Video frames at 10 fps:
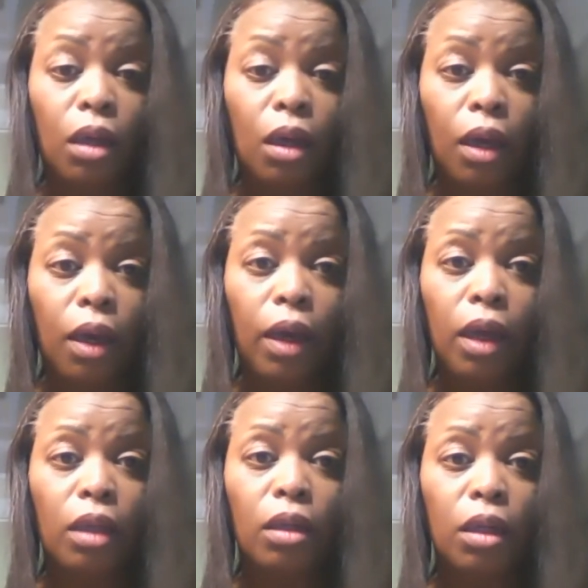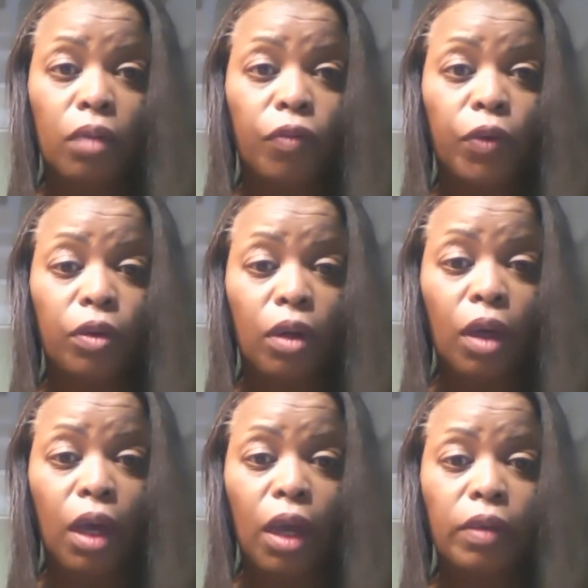I hate liver.
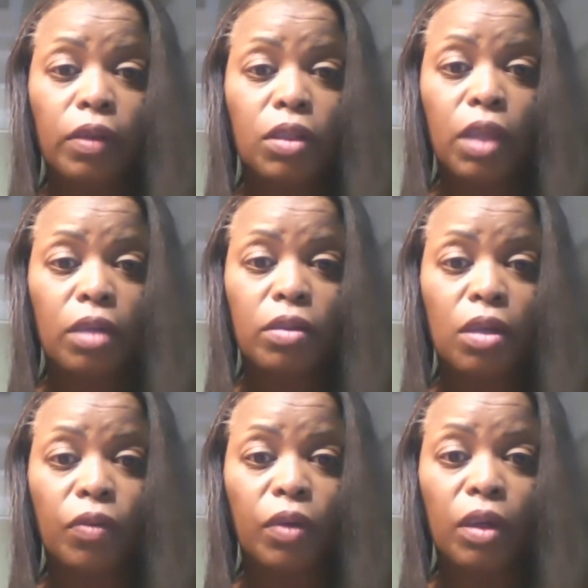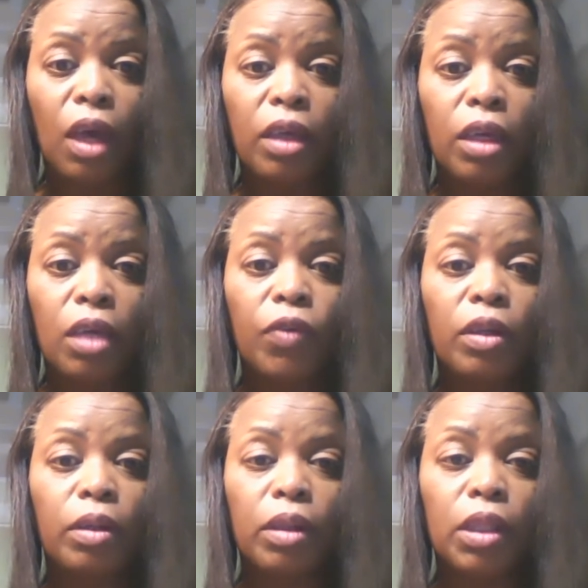I hate the taste of it.
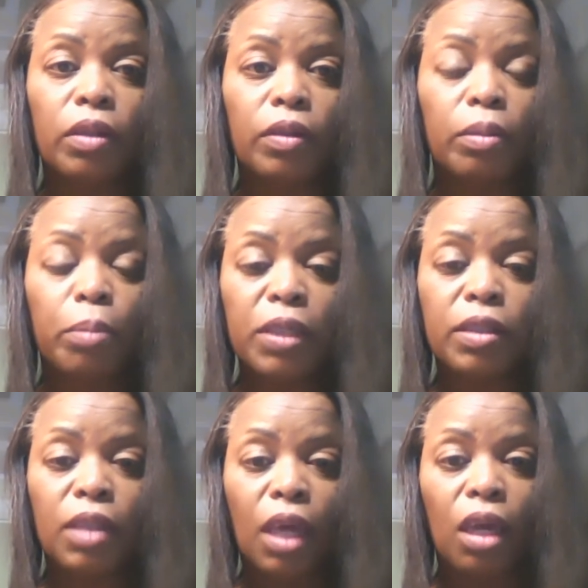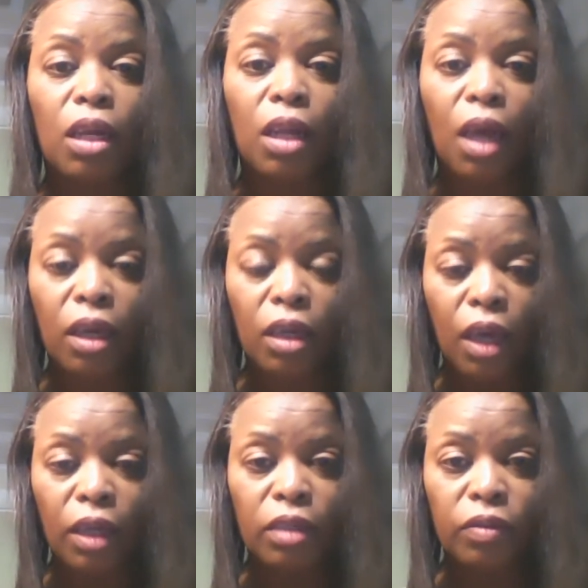Even me saying it, I
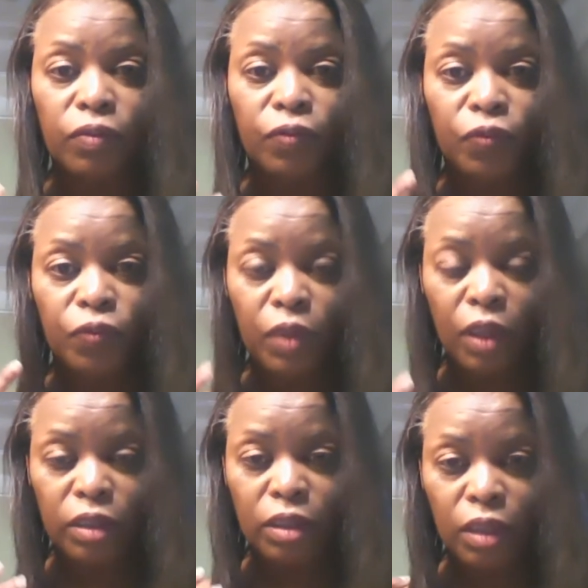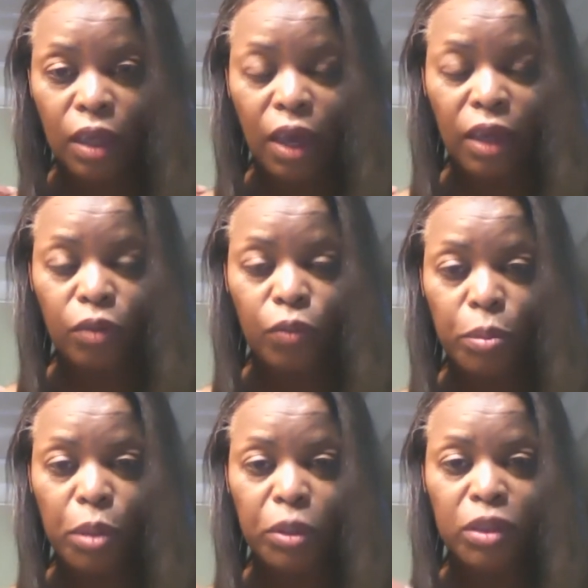could
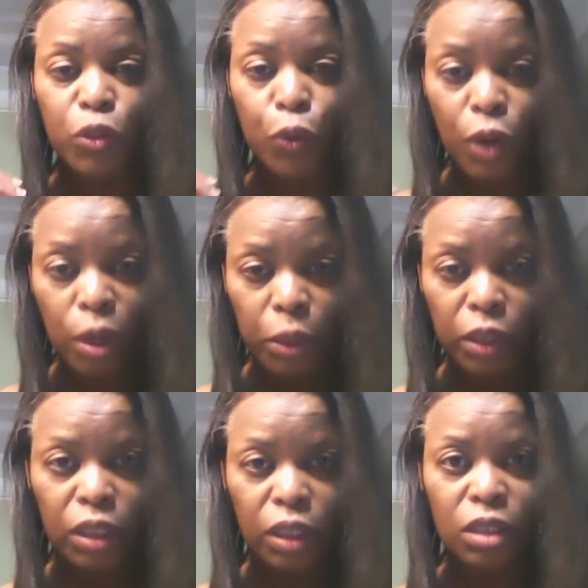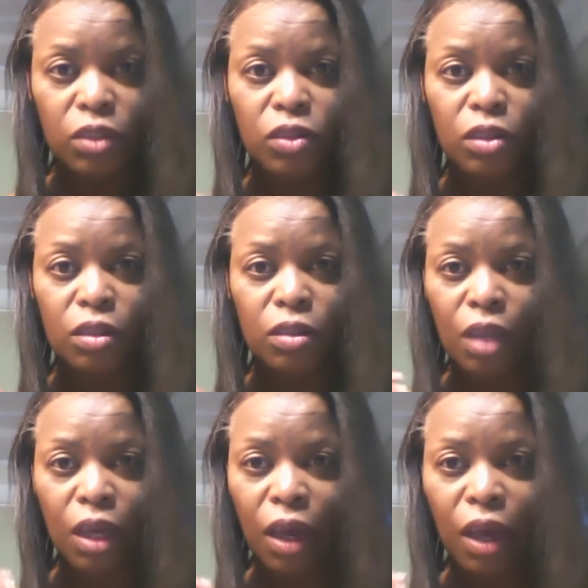remember it's crumbly and it's
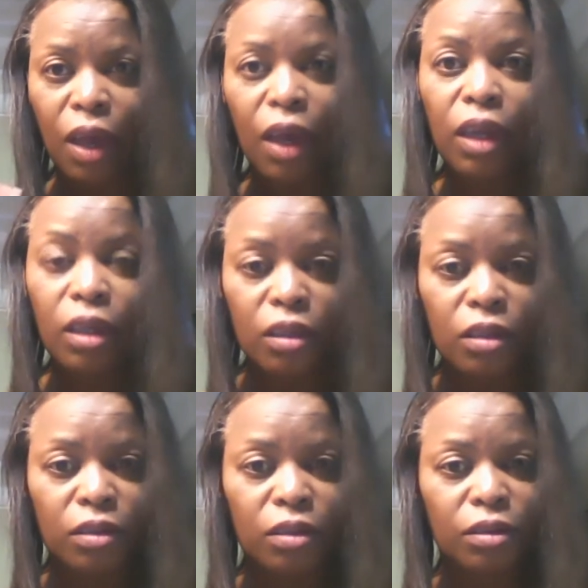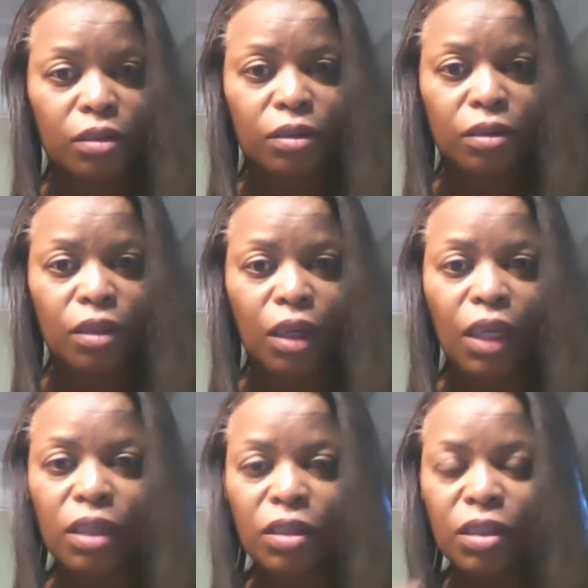I hate it. I
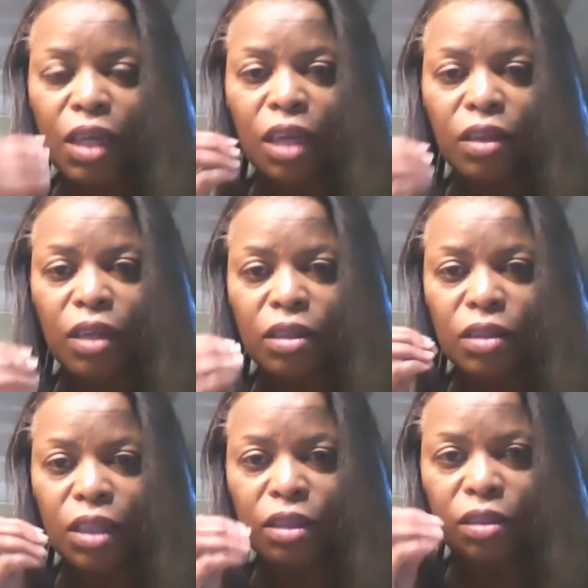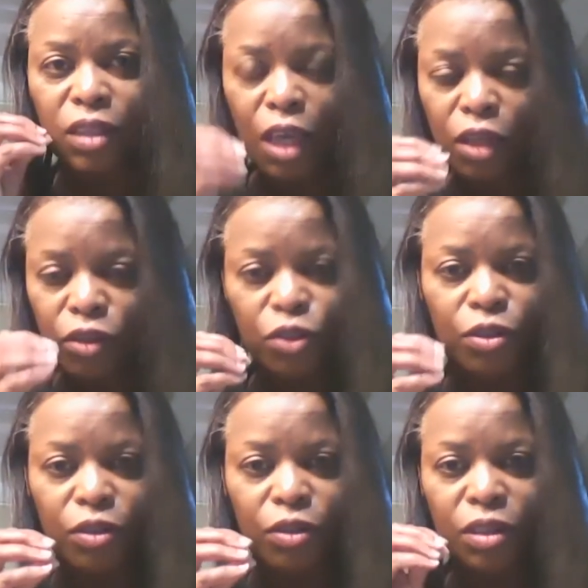can't stand that texture.